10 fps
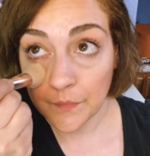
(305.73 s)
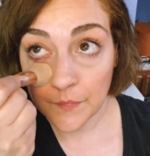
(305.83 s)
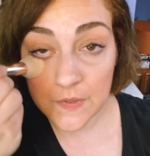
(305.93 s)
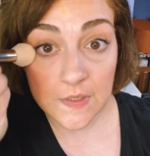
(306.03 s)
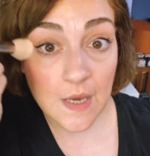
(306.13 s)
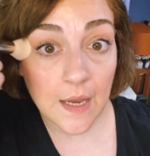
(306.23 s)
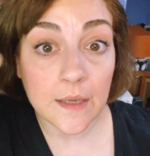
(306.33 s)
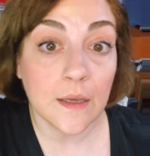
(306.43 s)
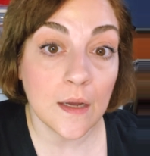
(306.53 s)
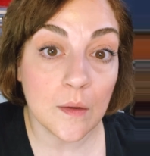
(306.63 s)
side
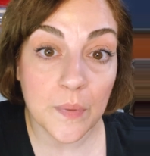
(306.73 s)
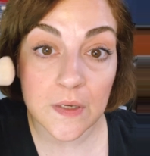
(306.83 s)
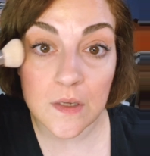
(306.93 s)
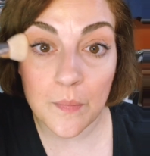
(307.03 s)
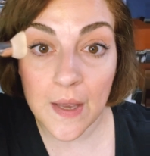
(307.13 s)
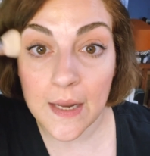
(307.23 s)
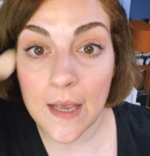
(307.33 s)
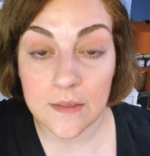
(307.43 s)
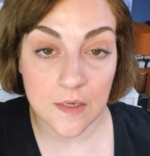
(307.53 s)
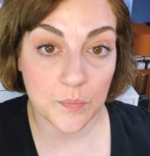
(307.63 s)
that kind of picks up any
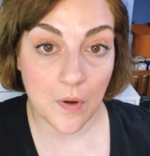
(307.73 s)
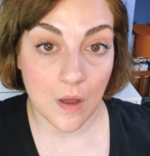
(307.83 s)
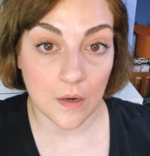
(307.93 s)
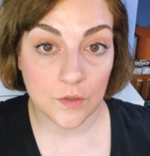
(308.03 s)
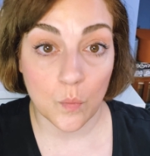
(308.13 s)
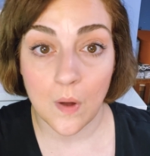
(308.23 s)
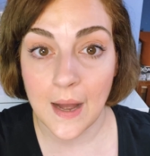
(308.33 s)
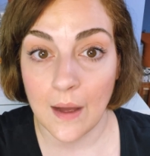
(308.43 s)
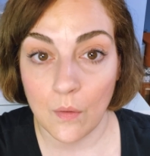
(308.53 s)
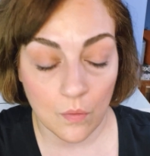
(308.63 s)
excess product.
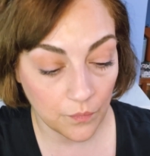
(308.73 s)
Wow.